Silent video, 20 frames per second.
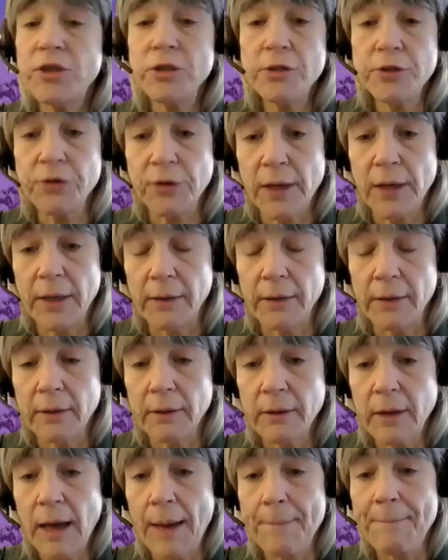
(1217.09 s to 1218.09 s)

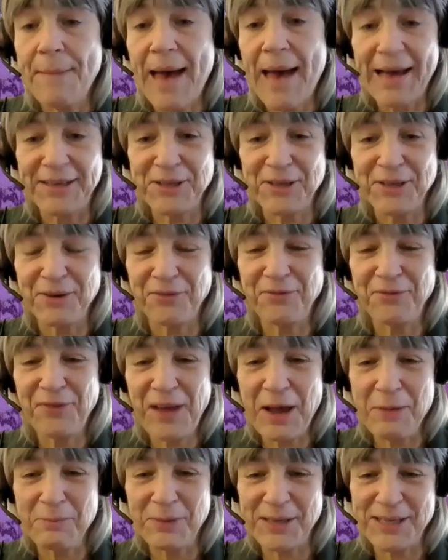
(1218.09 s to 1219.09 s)
children come back to their
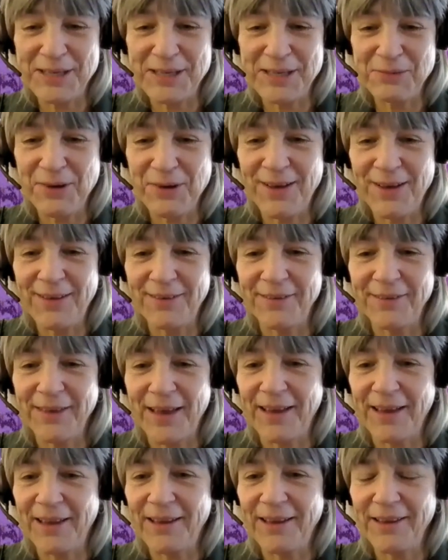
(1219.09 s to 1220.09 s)
families with
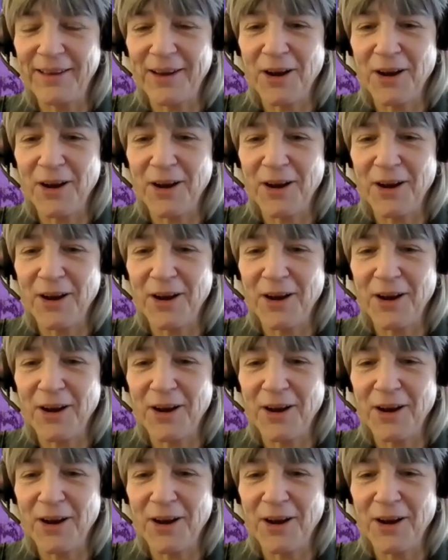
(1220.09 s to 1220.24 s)
like,